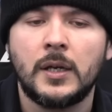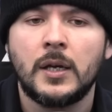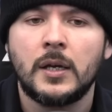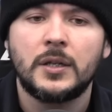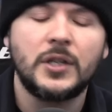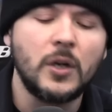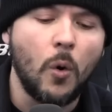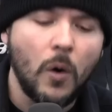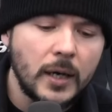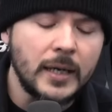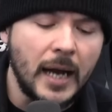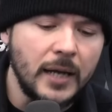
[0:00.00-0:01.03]
See,
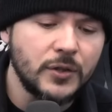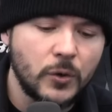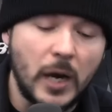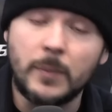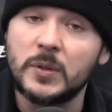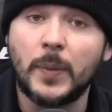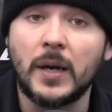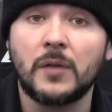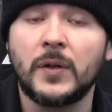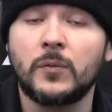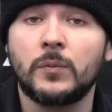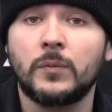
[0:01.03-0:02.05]
organized crime is better
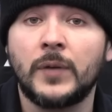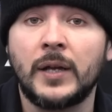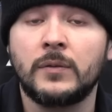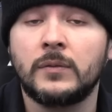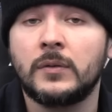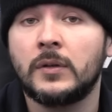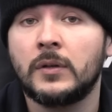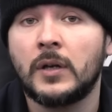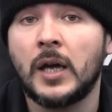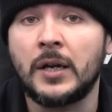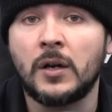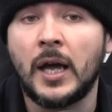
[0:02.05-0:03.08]
than, than uh,
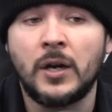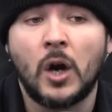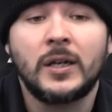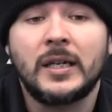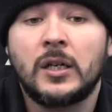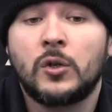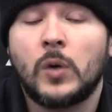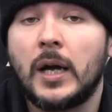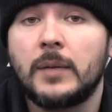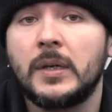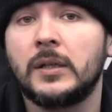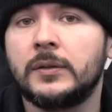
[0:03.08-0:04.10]
an anarchic
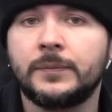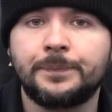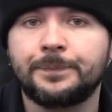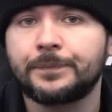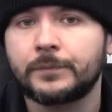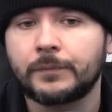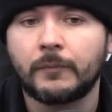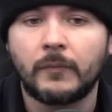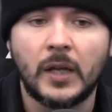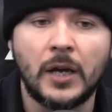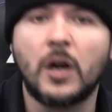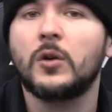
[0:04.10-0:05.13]
crime.
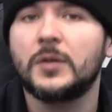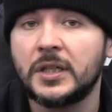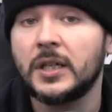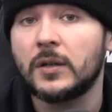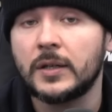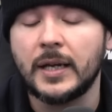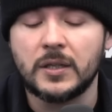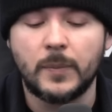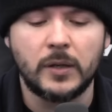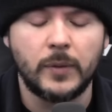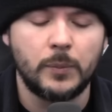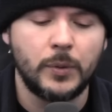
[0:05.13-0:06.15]
Anarcho tyranny is a better
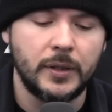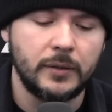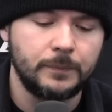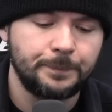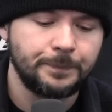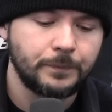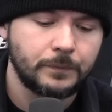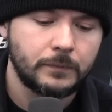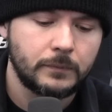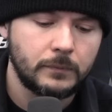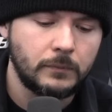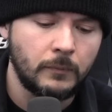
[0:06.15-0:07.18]
way to put it.
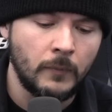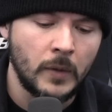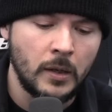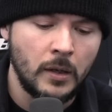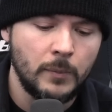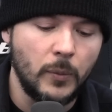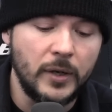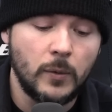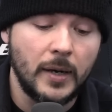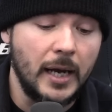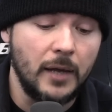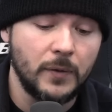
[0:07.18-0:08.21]
But we don't
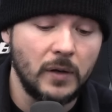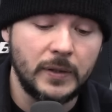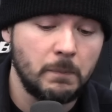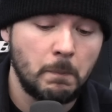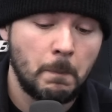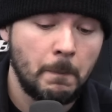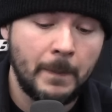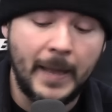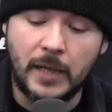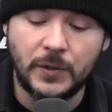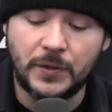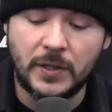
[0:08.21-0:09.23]
want either of it. I
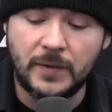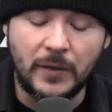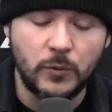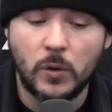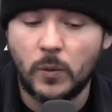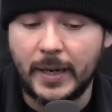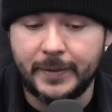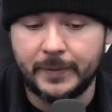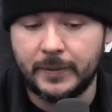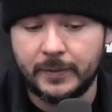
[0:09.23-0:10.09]
just see that's where we're headed.